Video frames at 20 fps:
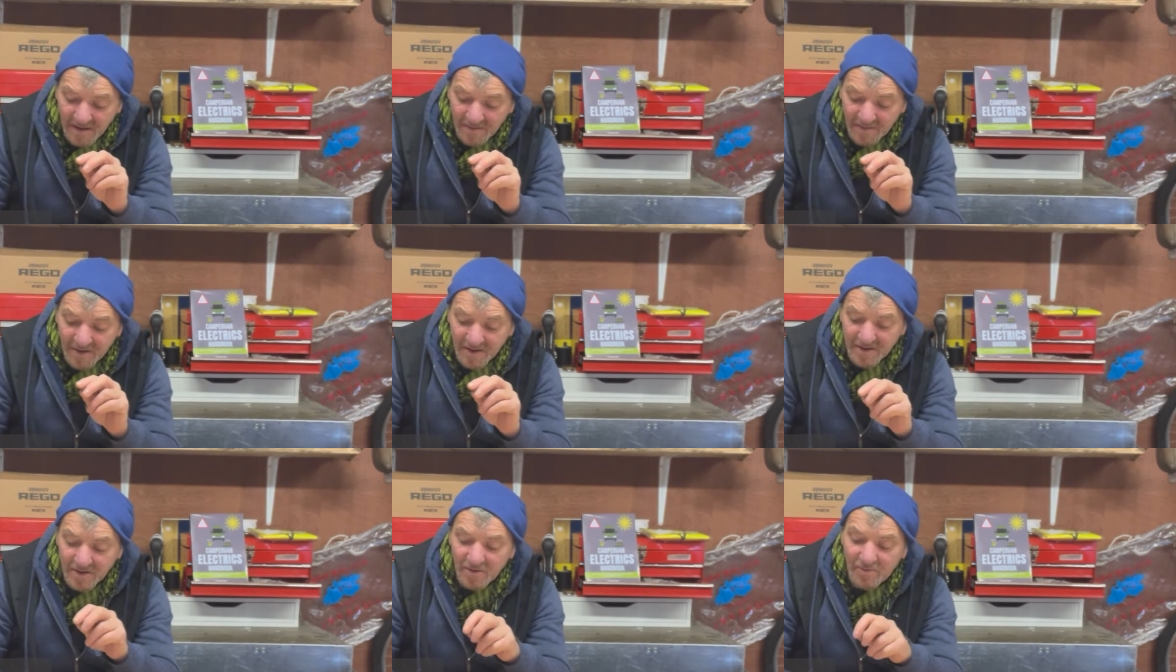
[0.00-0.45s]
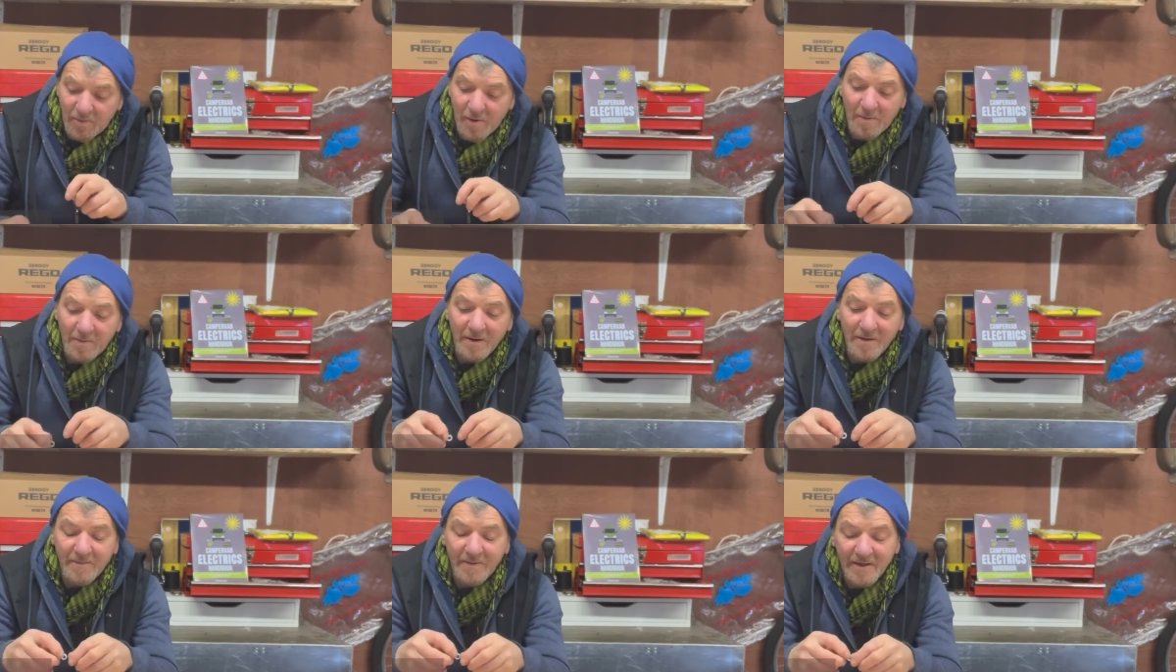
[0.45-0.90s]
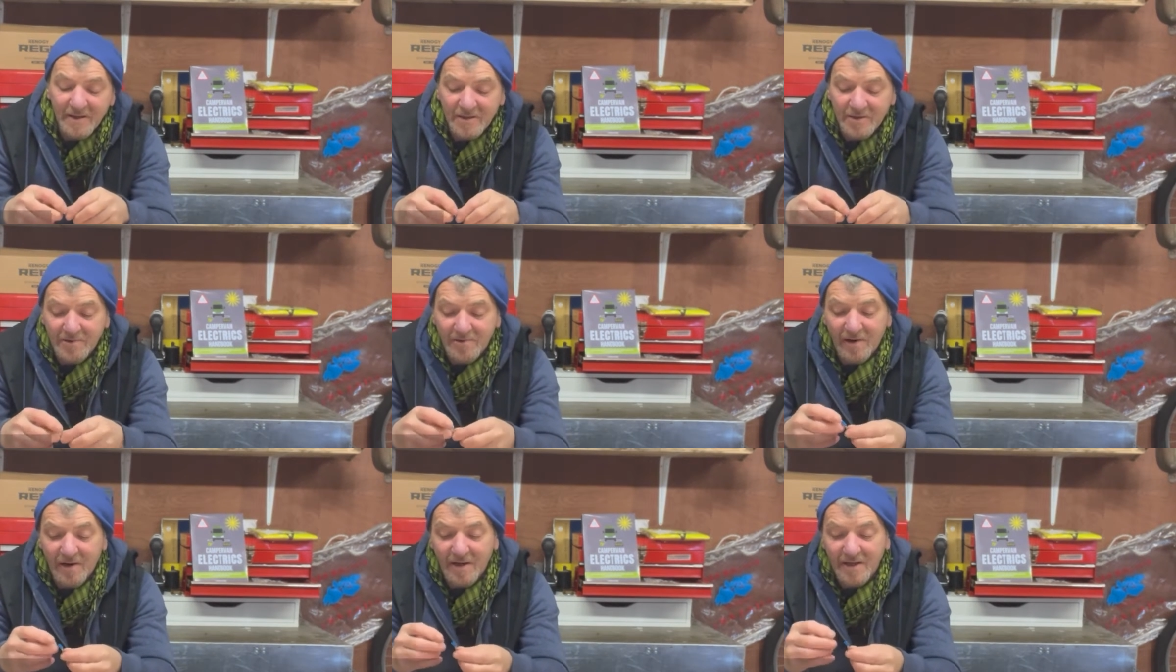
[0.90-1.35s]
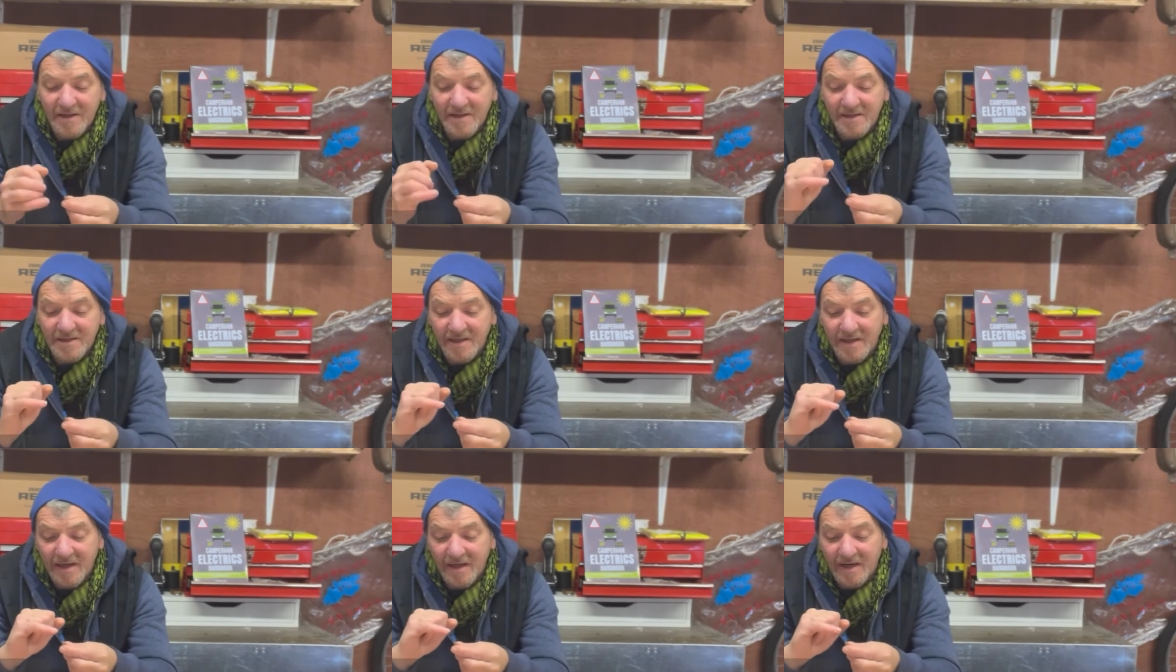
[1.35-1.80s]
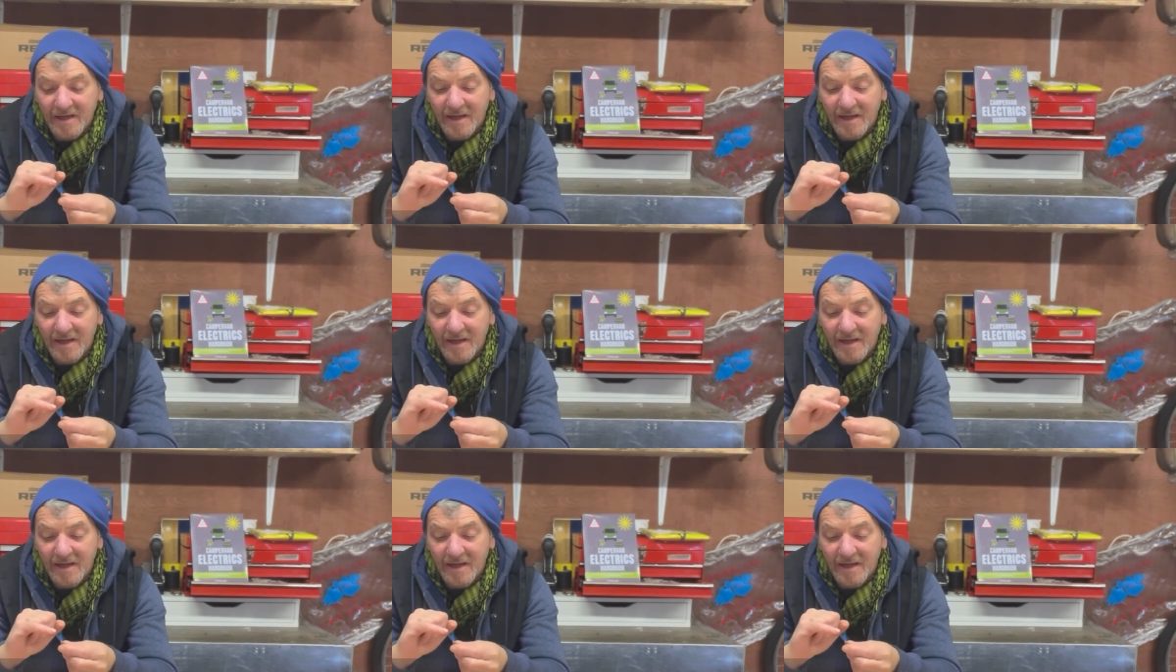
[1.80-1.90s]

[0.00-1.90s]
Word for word: but you'll probably be struggling to get